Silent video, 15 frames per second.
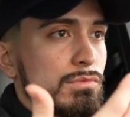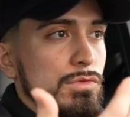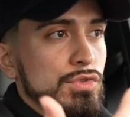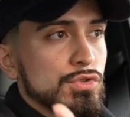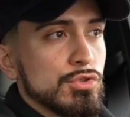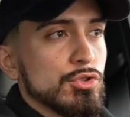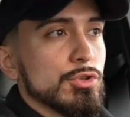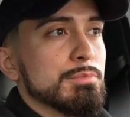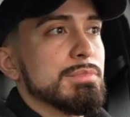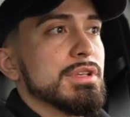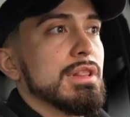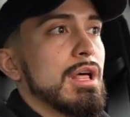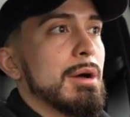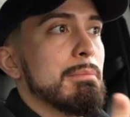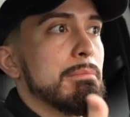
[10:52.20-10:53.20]
Should be
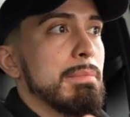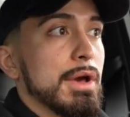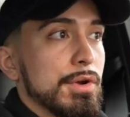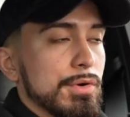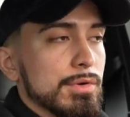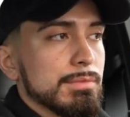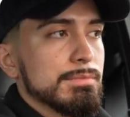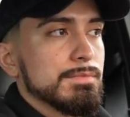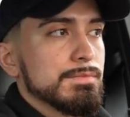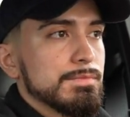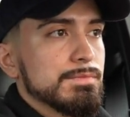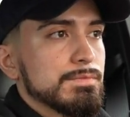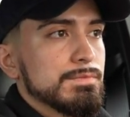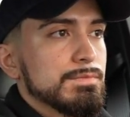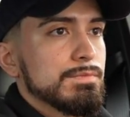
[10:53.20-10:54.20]
a lot better
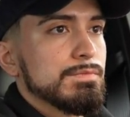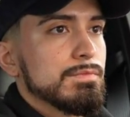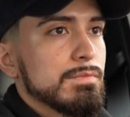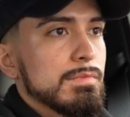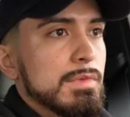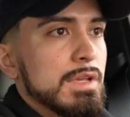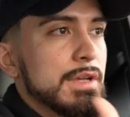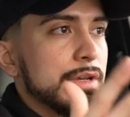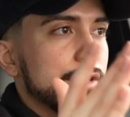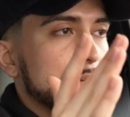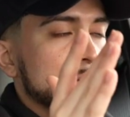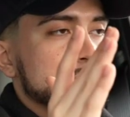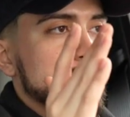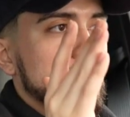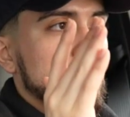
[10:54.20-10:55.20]

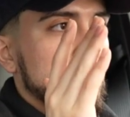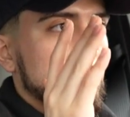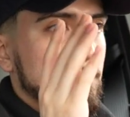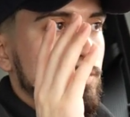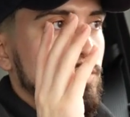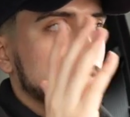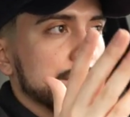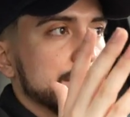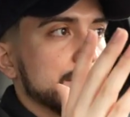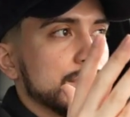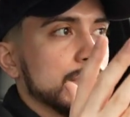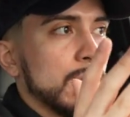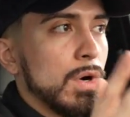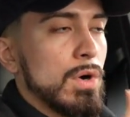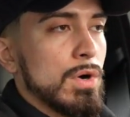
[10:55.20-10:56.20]
because I kind of took
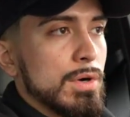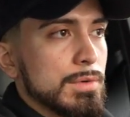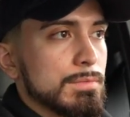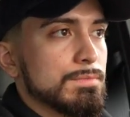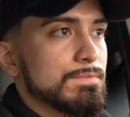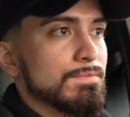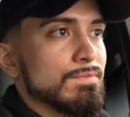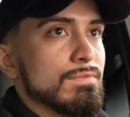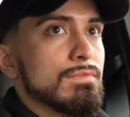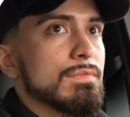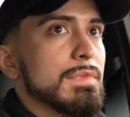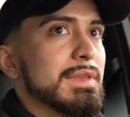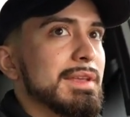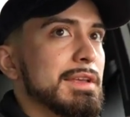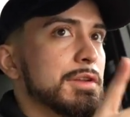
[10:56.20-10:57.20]
to heart
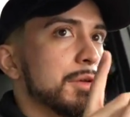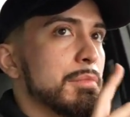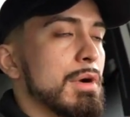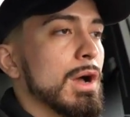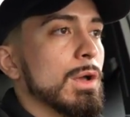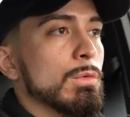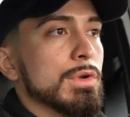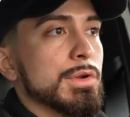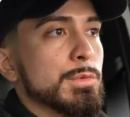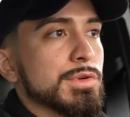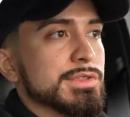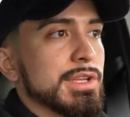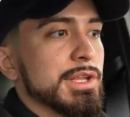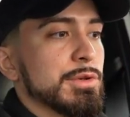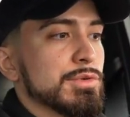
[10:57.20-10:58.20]
and in mind what it
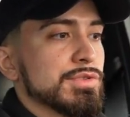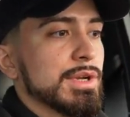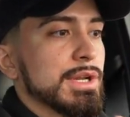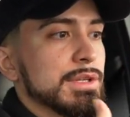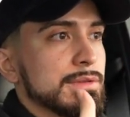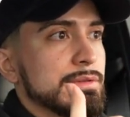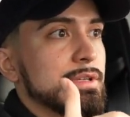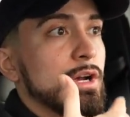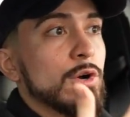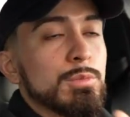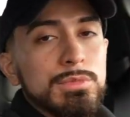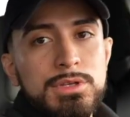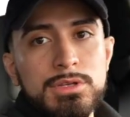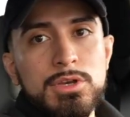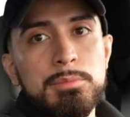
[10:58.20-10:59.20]
was that he was trying to tell
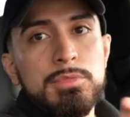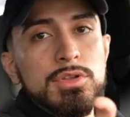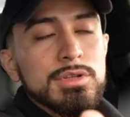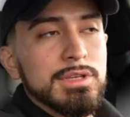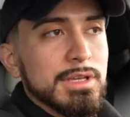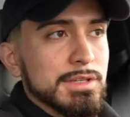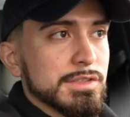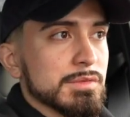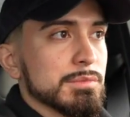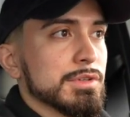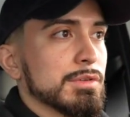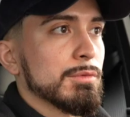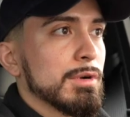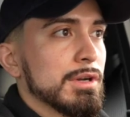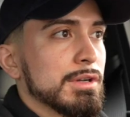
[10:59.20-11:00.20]
me, communicate to me,
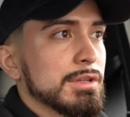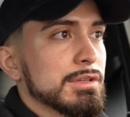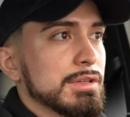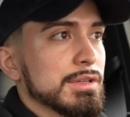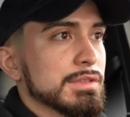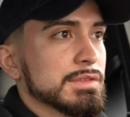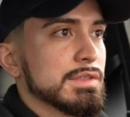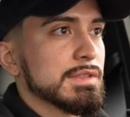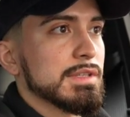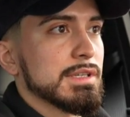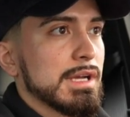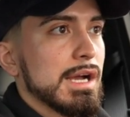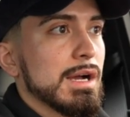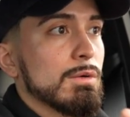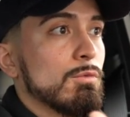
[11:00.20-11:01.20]
right? Because it's
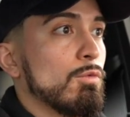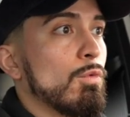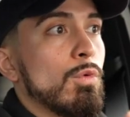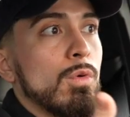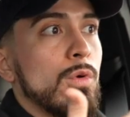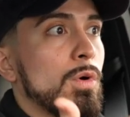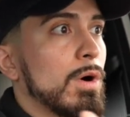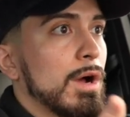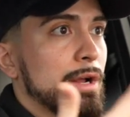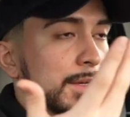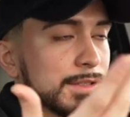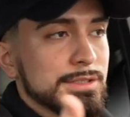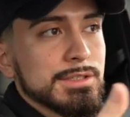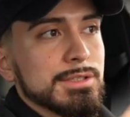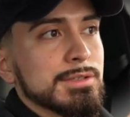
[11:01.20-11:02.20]
like I
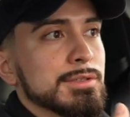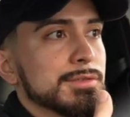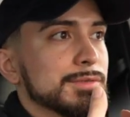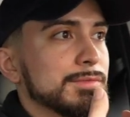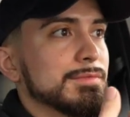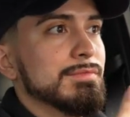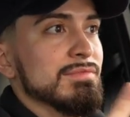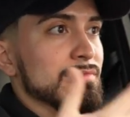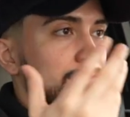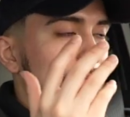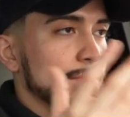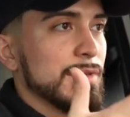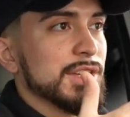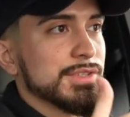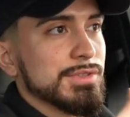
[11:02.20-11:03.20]
want to
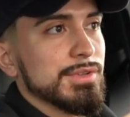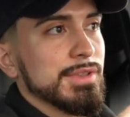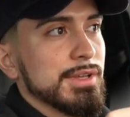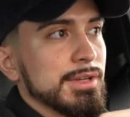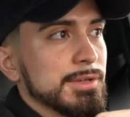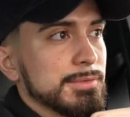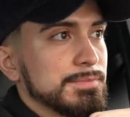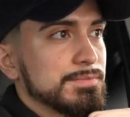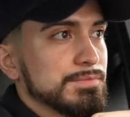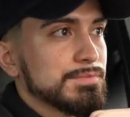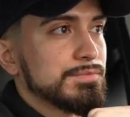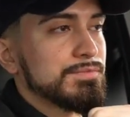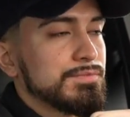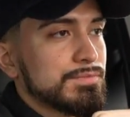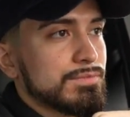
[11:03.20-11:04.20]
make sure that
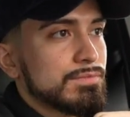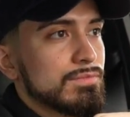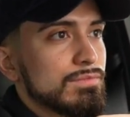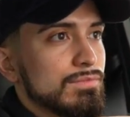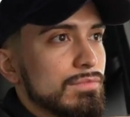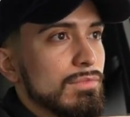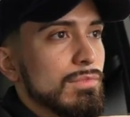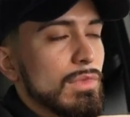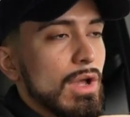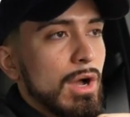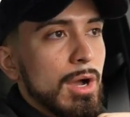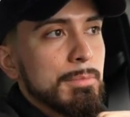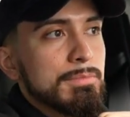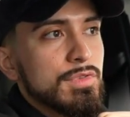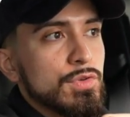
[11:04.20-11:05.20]

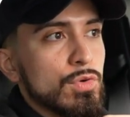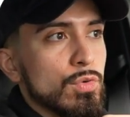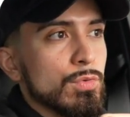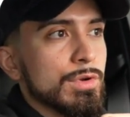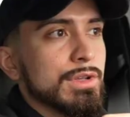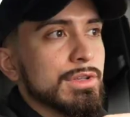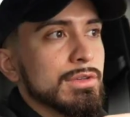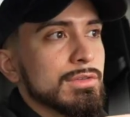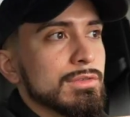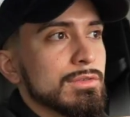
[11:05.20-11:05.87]
I'm doing